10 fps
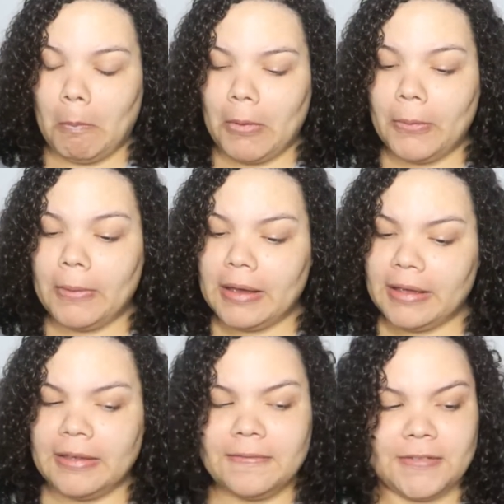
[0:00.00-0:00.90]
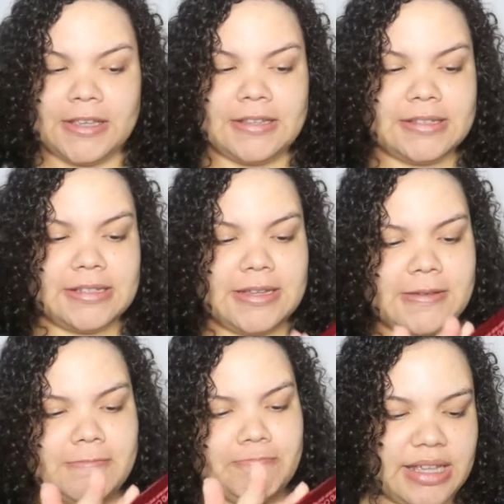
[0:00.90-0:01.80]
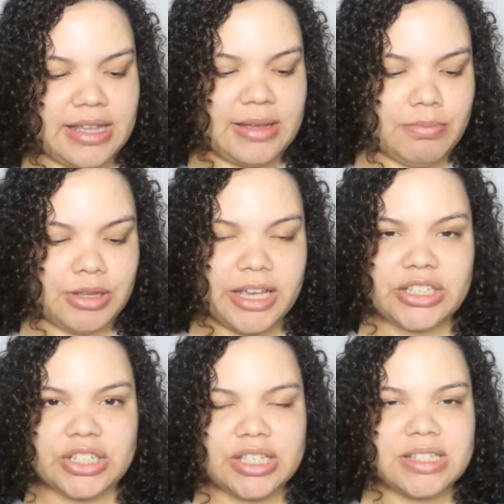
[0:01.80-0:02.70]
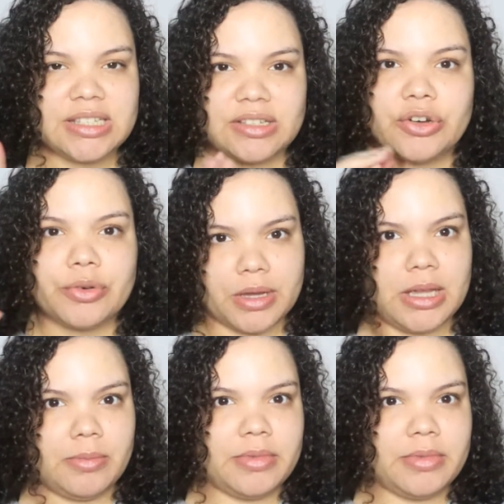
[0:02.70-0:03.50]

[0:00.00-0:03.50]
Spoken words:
Okay, fancy. The blush is cream.